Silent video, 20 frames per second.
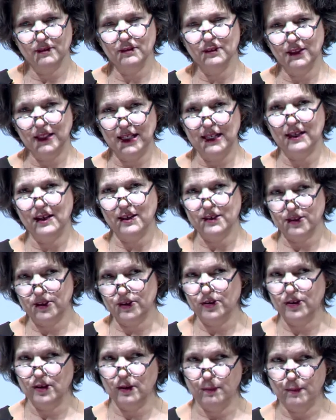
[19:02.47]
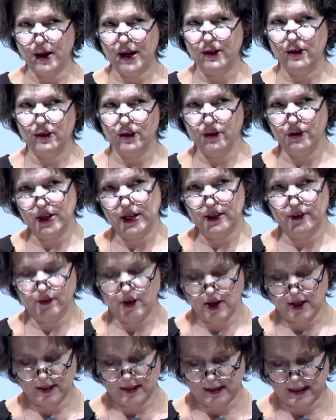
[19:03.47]
lead us to the better creative
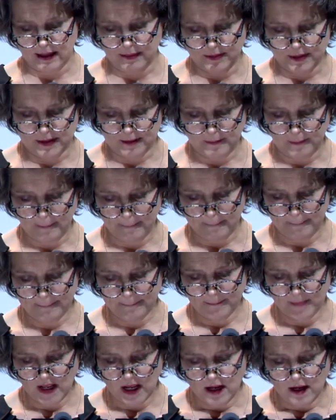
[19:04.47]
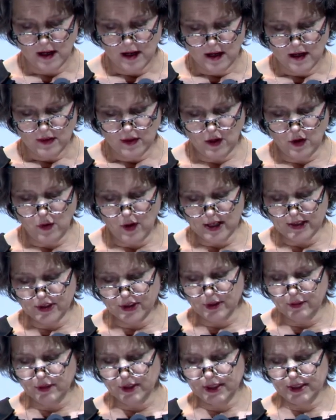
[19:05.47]
concept. The
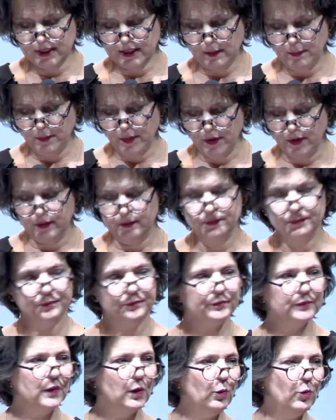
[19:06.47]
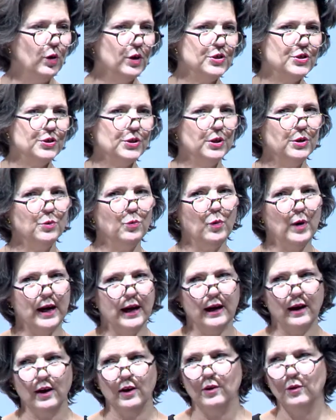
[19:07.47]
question was simple. Would you
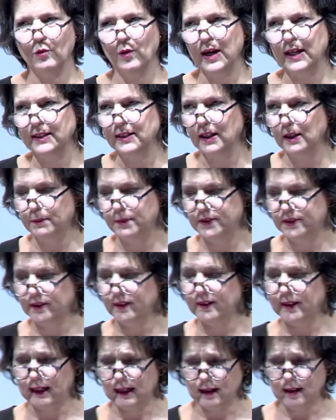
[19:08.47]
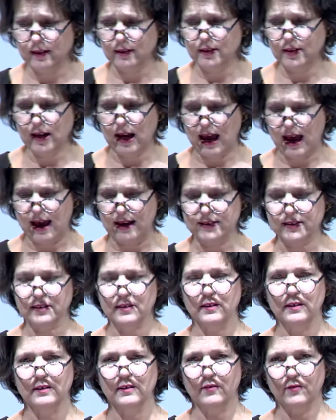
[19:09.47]
wear red lipstick to ask
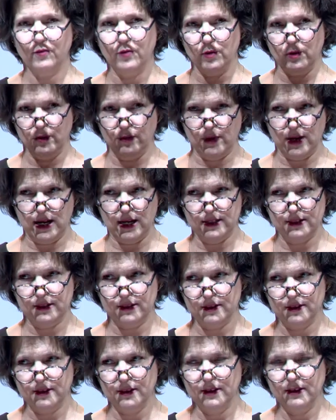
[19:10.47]
for a raise?